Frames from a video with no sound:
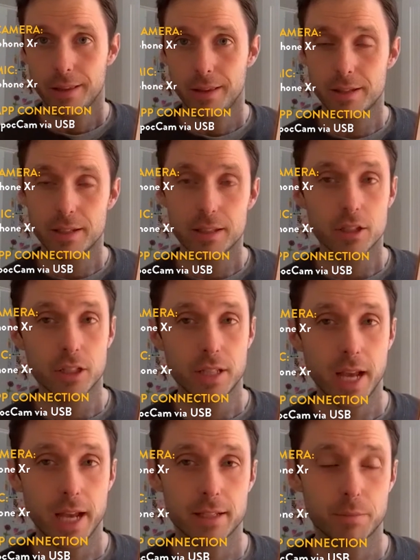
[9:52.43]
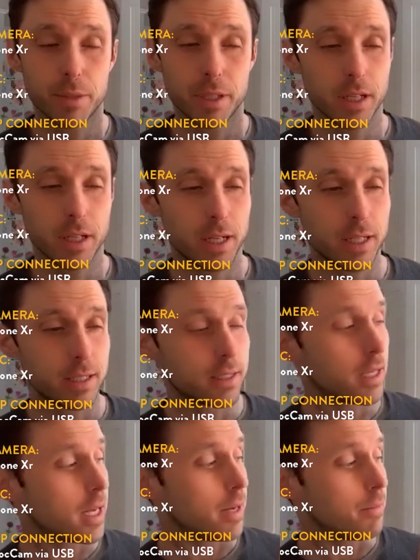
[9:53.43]
This is a good test
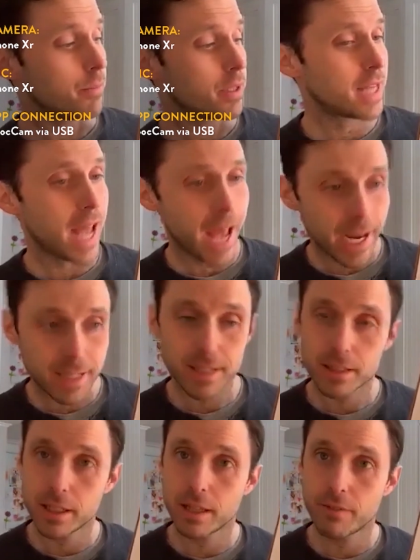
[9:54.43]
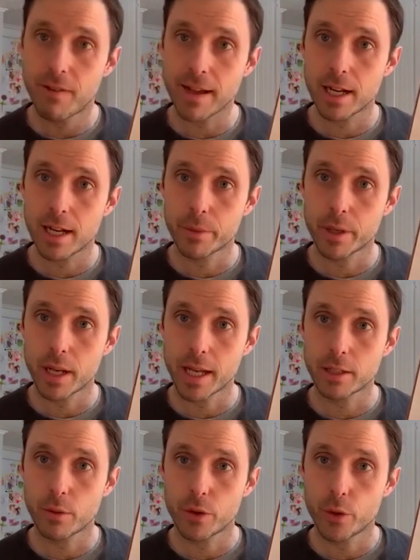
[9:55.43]
because um, technically the fact that I'm
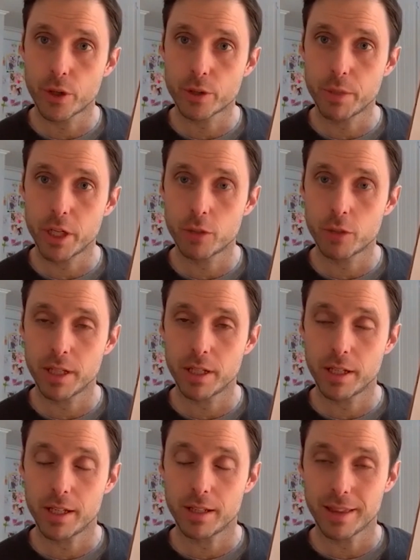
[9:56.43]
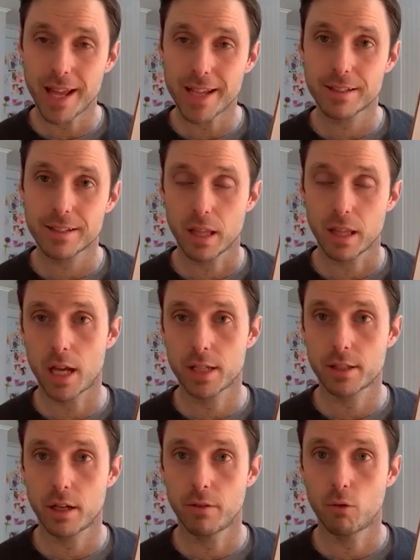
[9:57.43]
connected with USB should be less
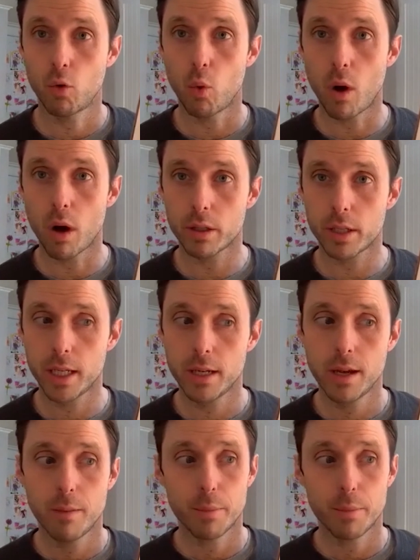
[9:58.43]
loss of quality.